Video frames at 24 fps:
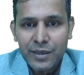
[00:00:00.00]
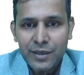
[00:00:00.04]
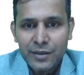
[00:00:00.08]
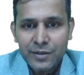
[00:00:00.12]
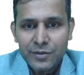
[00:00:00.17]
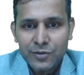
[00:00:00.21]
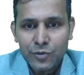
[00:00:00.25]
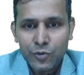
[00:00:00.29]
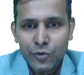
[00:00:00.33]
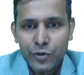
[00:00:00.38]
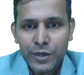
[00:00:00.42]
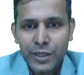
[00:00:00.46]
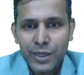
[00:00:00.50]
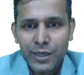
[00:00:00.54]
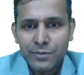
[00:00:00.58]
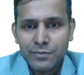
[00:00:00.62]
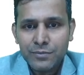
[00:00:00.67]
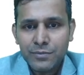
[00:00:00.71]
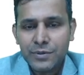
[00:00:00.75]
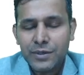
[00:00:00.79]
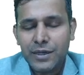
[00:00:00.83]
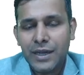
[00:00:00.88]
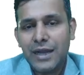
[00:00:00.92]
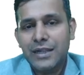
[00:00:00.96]

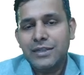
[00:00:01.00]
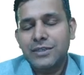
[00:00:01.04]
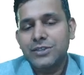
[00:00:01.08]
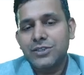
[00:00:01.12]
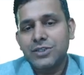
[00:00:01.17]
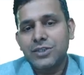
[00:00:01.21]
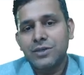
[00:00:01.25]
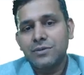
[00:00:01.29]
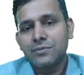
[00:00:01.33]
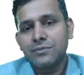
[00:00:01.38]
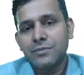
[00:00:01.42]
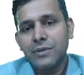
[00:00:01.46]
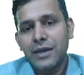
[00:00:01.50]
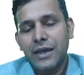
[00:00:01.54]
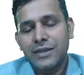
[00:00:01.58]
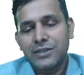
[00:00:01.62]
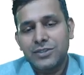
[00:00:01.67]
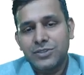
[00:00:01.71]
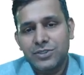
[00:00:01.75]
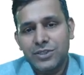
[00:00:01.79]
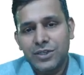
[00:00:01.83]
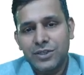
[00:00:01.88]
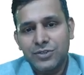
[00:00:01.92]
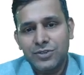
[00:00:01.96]
sodium calcium
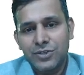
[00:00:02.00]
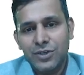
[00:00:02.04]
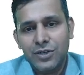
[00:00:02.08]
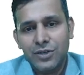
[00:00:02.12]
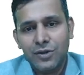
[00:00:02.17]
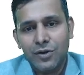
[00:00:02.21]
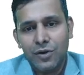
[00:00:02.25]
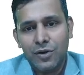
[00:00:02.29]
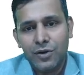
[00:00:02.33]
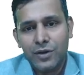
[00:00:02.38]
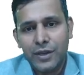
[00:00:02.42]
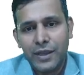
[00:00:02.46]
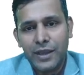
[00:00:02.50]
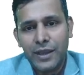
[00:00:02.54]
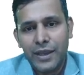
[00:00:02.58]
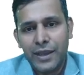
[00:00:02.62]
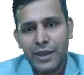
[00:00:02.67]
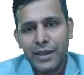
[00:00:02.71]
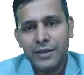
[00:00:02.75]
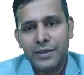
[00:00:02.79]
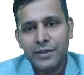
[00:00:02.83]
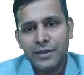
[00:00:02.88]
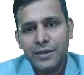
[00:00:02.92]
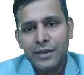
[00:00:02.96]
exchanger, or
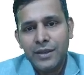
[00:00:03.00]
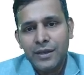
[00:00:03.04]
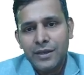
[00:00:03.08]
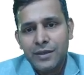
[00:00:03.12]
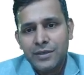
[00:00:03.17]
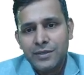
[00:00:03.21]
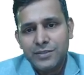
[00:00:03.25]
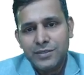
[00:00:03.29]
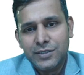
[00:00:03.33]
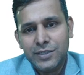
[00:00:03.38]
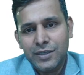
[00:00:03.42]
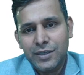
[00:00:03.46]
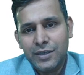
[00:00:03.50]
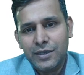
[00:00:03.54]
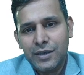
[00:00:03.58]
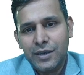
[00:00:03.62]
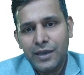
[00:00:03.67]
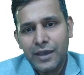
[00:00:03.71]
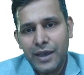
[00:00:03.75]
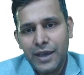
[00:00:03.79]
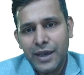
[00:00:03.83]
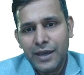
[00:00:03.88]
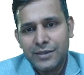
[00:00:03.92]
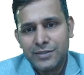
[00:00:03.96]

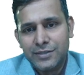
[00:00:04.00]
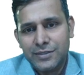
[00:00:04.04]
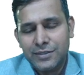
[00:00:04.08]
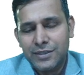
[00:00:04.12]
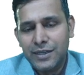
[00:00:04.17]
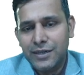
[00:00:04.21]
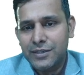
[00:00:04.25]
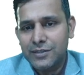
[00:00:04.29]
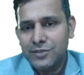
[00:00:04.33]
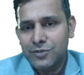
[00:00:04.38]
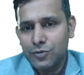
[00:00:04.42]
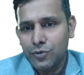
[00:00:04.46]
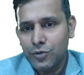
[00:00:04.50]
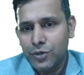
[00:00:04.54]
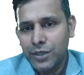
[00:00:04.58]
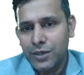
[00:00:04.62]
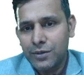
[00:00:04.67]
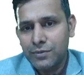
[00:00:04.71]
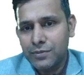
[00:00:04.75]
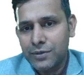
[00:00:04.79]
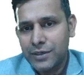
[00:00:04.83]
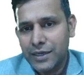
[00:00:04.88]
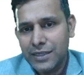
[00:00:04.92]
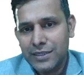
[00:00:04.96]
NCX, that is
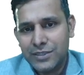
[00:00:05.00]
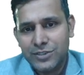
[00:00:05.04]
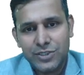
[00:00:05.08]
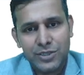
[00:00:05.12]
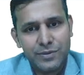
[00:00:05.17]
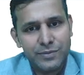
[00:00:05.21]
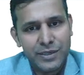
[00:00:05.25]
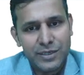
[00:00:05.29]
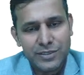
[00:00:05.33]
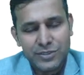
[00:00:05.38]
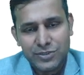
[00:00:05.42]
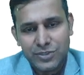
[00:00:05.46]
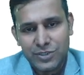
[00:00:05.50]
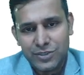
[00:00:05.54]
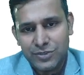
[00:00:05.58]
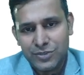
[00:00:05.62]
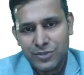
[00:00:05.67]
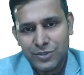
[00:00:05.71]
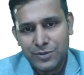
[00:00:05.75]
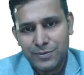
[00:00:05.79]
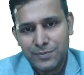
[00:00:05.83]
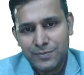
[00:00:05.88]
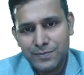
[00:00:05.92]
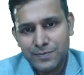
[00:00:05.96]
sodium calcium
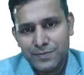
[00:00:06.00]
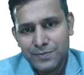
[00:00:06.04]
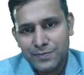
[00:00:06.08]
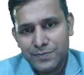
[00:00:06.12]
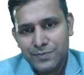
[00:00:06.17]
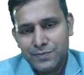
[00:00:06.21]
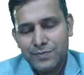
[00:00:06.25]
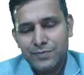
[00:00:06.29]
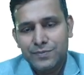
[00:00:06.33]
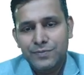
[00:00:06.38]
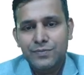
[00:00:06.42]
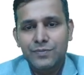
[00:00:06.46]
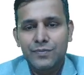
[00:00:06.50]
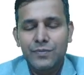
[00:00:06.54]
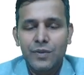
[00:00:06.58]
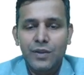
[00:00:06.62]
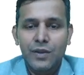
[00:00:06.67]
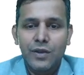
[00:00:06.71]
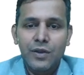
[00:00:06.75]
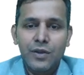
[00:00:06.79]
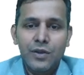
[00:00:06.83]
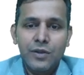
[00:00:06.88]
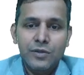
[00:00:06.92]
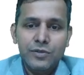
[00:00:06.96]
exchanger.
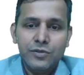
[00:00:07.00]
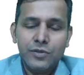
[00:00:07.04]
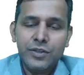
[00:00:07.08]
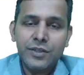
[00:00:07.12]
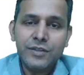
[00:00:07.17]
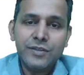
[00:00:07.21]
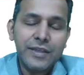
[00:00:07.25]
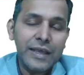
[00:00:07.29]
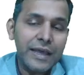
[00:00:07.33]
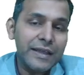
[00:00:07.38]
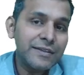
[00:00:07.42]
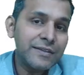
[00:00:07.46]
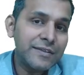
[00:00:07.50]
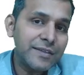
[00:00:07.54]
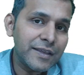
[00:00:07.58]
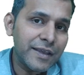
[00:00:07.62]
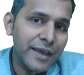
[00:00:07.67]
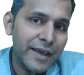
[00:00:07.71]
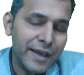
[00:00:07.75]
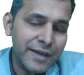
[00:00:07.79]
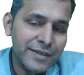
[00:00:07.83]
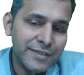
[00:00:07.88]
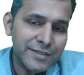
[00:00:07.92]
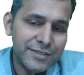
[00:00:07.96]
So this
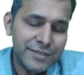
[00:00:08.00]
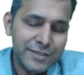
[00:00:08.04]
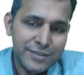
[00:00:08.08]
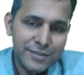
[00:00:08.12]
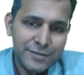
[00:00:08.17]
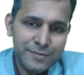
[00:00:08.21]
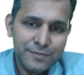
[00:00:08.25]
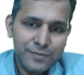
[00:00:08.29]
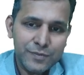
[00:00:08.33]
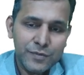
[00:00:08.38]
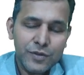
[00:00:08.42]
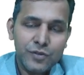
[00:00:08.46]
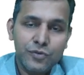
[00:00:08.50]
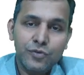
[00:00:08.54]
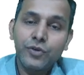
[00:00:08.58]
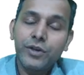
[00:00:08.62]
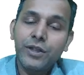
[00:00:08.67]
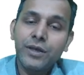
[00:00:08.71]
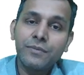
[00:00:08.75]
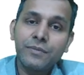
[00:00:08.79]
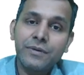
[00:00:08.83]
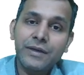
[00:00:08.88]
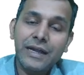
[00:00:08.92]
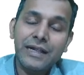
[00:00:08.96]
NCX,
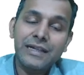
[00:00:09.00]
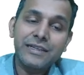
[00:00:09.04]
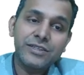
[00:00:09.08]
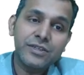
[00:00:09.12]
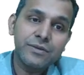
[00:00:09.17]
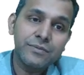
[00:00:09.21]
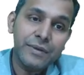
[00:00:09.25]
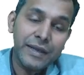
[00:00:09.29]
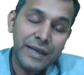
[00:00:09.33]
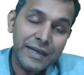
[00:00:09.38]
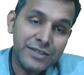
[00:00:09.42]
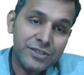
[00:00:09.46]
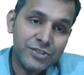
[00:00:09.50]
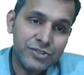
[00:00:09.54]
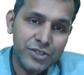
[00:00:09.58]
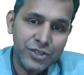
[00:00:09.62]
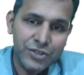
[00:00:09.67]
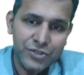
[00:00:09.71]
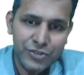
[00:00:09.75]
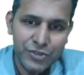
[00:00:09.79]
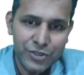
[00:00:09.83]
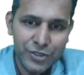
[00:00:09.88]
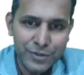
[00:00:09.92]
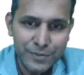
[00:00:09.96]
sodium calcium
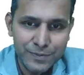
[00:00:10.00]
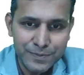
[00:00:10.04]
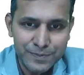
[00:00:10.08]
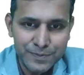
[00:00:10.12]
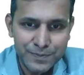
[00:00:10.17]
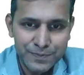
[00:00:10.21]
exchanger,